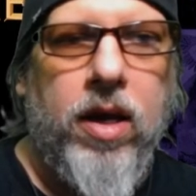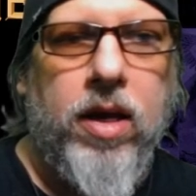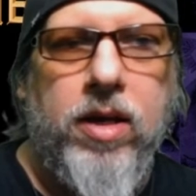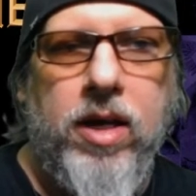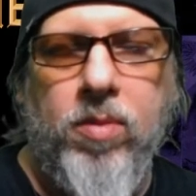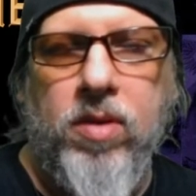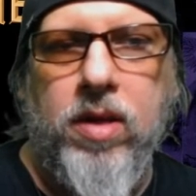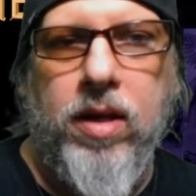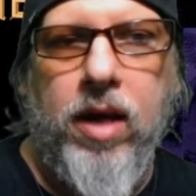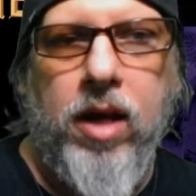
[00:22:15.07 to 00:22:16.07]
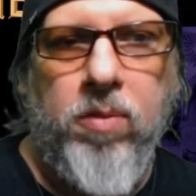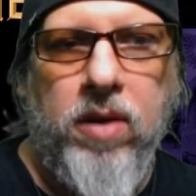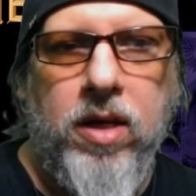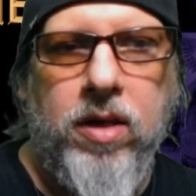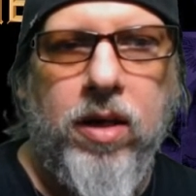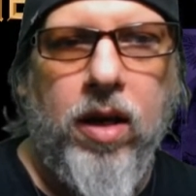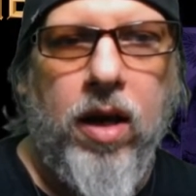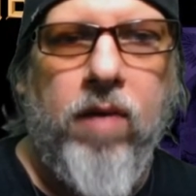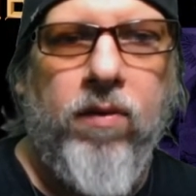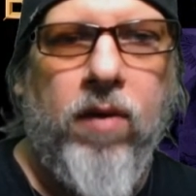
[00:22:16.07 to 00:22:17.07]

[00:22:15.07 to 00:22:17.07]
and demons that they appeased in life